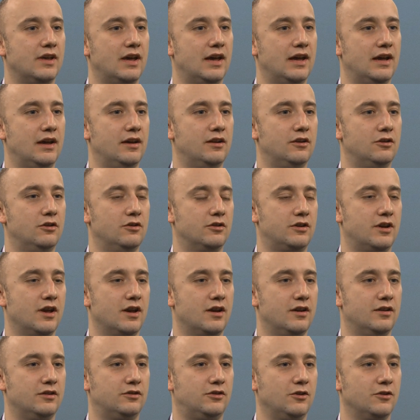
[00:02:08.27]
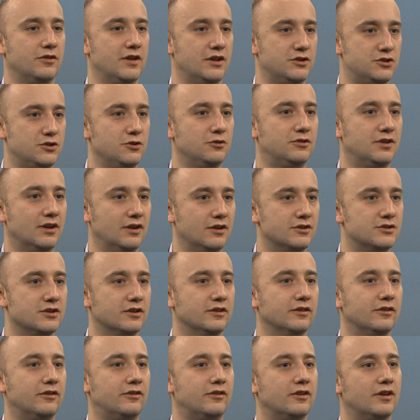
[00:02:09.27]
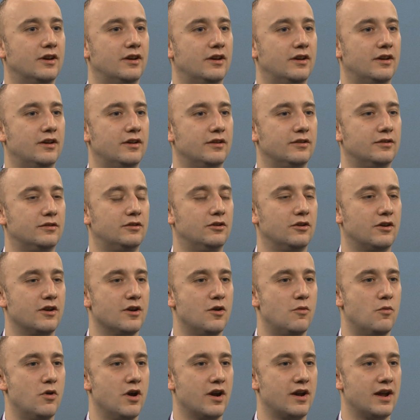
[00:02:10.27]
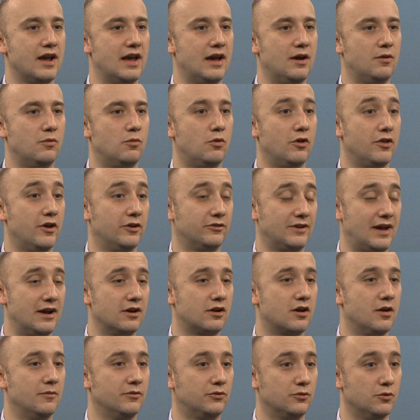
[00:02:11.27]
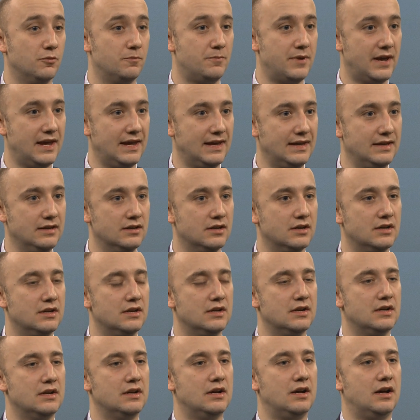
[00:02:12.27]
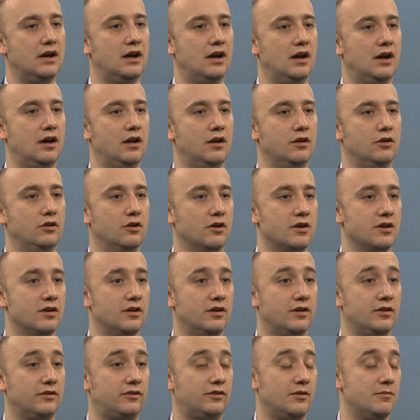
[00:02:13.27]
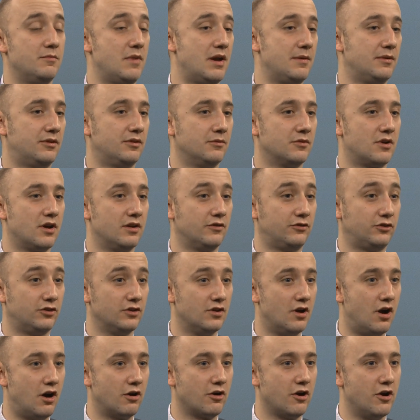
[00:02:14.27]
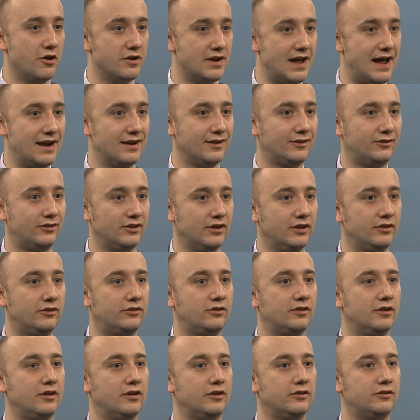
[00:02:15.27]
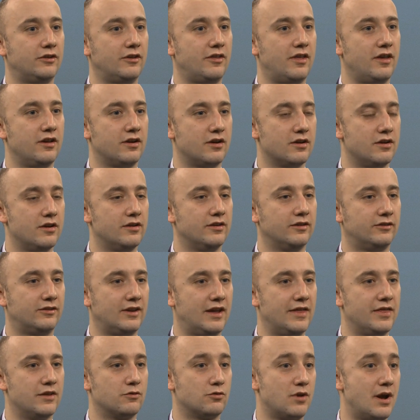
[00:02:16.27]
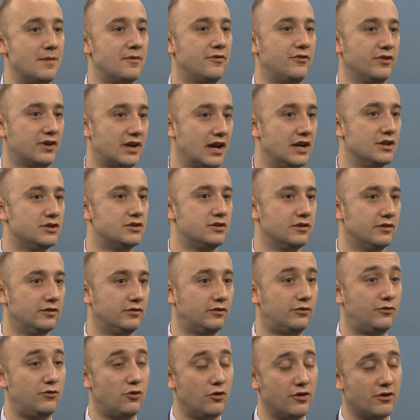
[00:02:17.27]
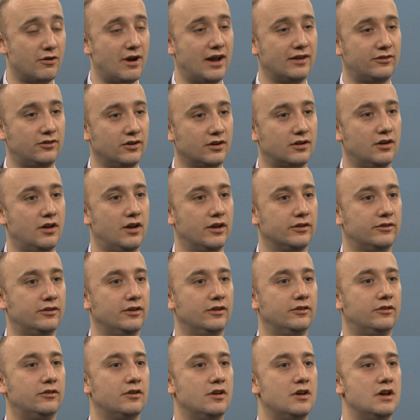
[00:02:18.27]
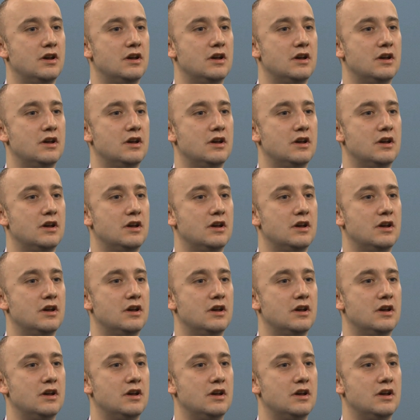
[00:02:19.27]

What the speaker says: They're looking at doing their due diligence, looking at working out what those outcomes will be, looking at maybe some kind of scenario analysis so that they can understand the ramifications for their asset classes